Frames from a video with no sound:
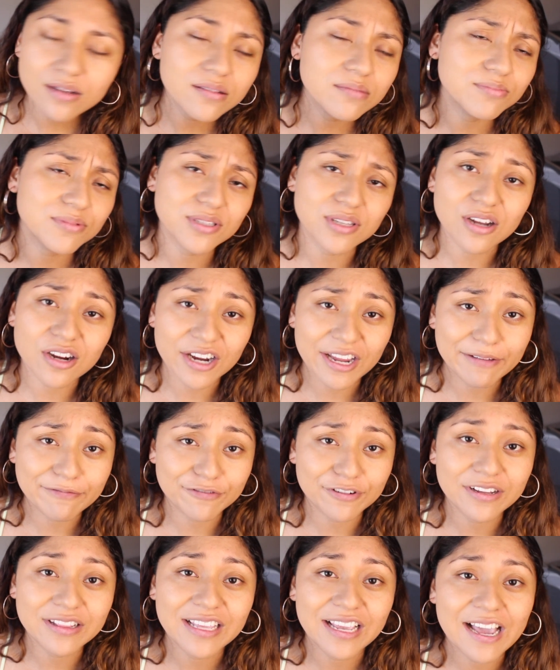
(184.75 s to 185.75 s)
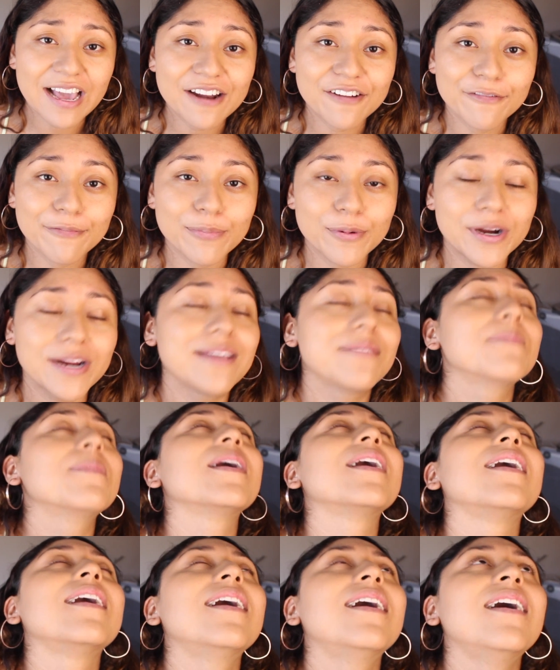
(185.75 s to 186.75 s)
I'm sorry, I'm running out of breath,
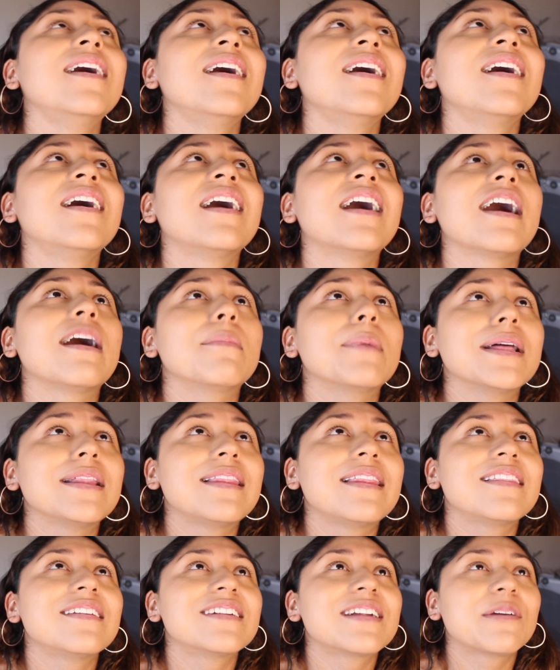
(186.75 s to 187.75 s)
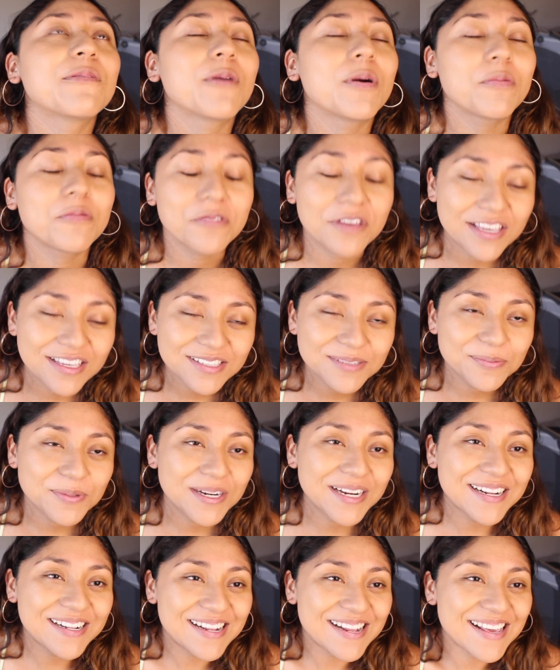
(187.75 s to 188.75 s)
but I'm at 31 weeks
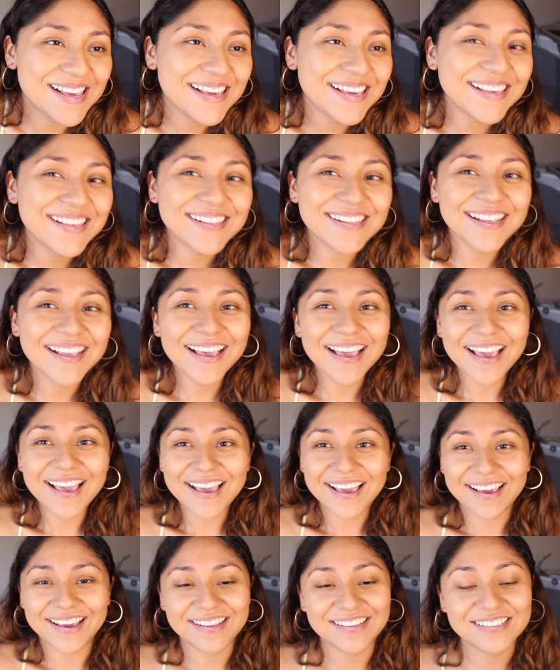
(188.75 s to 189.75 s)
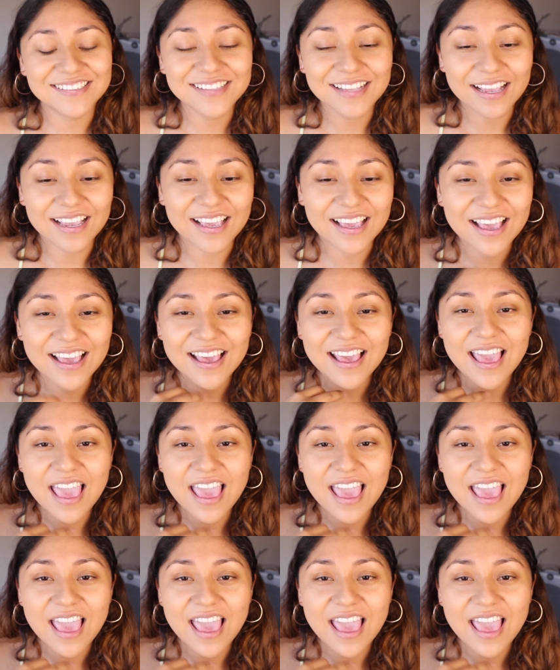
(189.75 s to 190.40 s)
pregnant and it's like